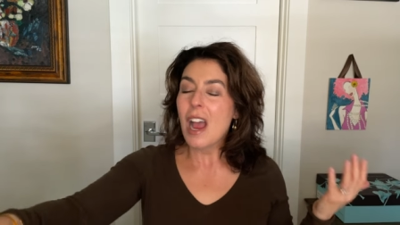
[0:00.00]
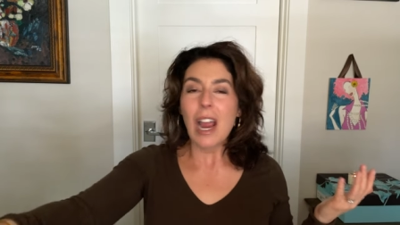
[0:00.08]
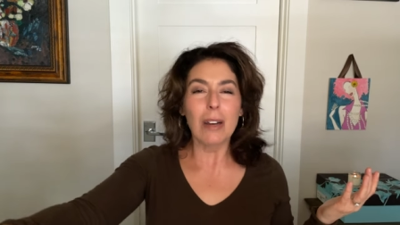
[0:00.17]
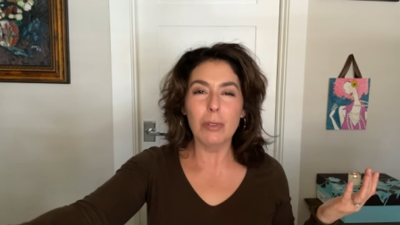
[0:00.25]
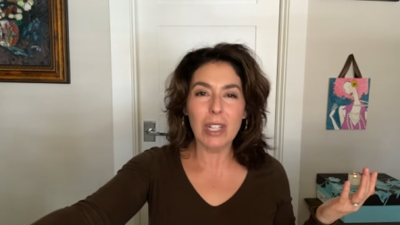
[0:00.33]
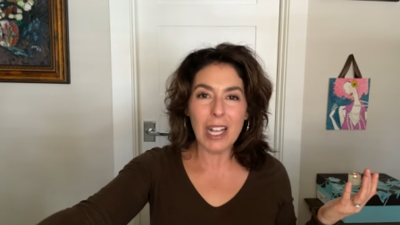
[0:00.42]

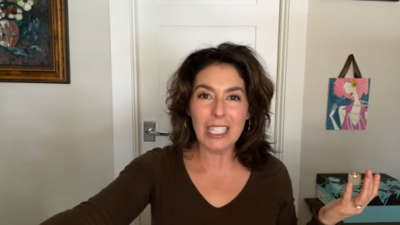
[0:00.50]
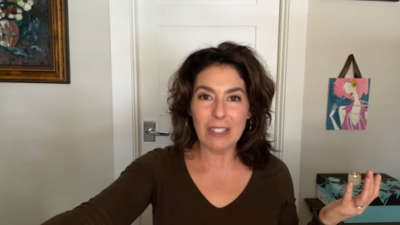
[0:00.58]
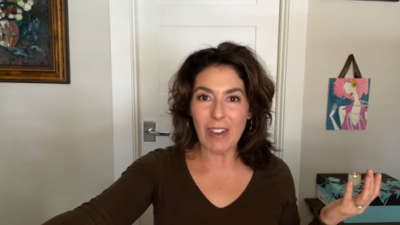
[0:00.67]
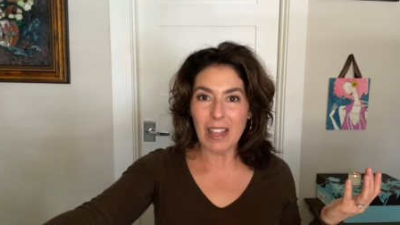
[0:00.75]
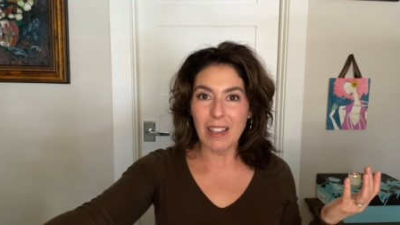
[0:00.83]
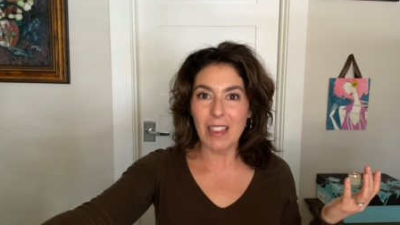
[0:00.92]
I realized
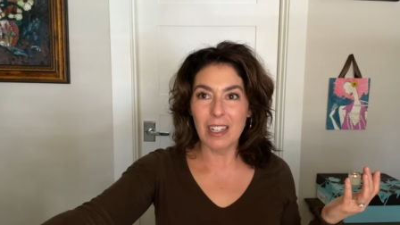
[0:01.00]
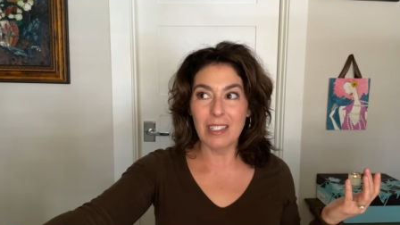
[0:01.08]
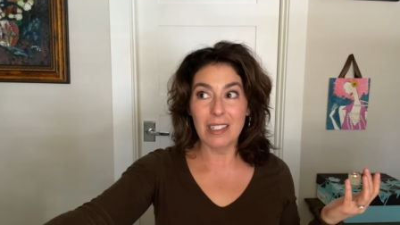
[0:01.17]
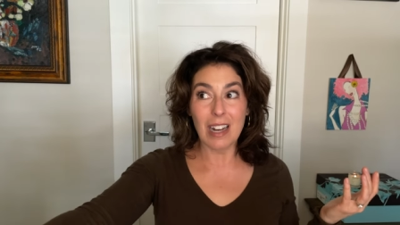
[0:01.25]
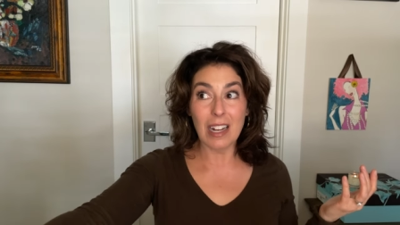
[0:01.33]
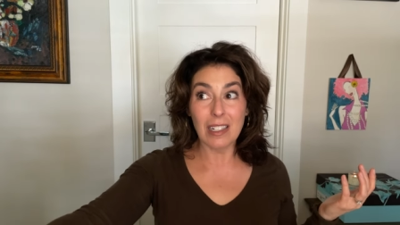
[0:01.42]
finally that
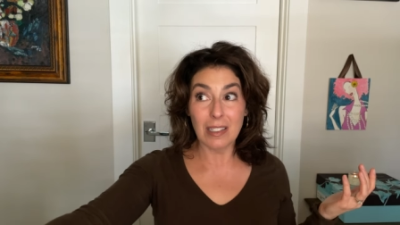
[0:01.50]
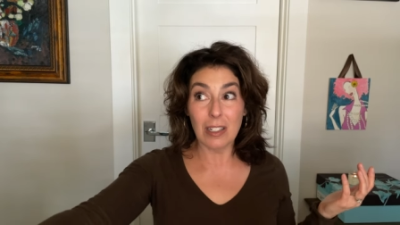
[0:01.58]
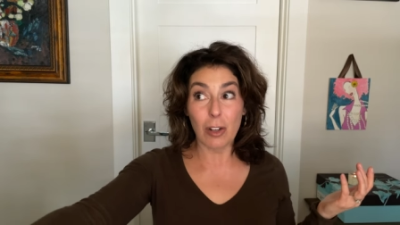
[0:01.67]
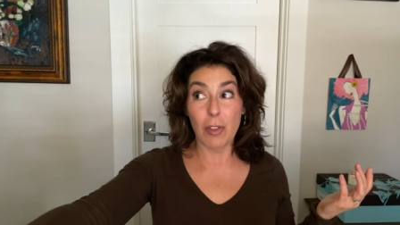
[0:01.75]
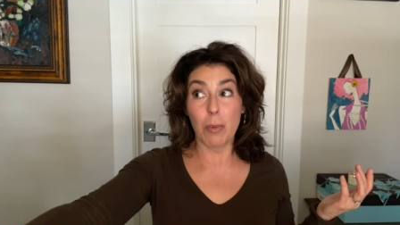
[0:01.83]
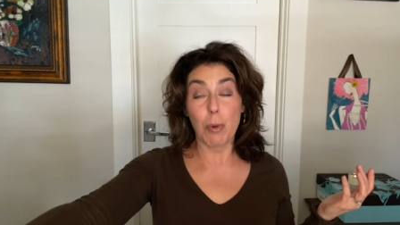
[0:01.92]
it's not
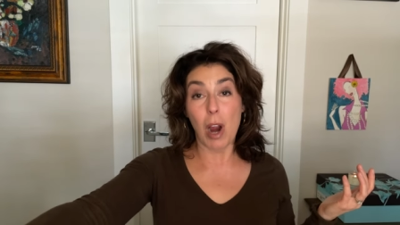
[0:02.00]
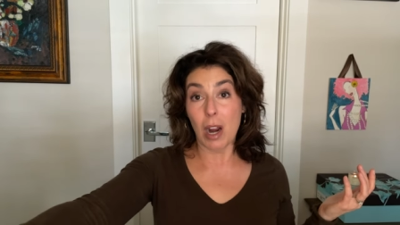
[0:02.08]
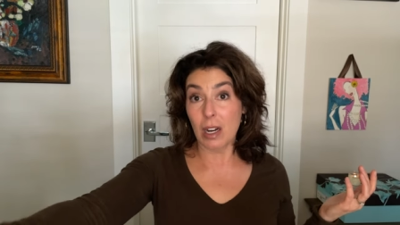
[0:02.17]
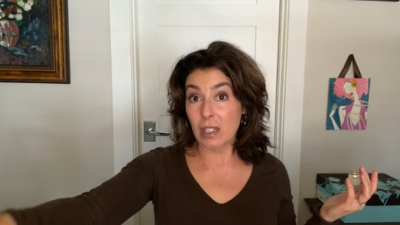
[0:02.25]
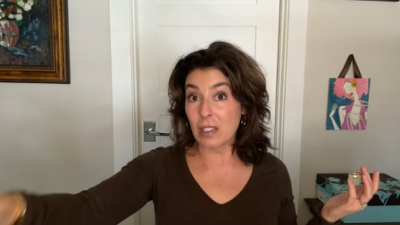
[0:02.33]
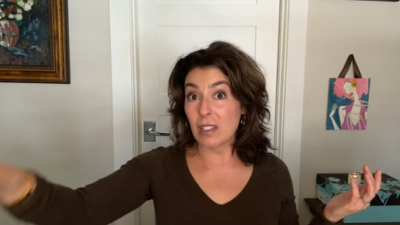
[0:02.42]
necessarily the product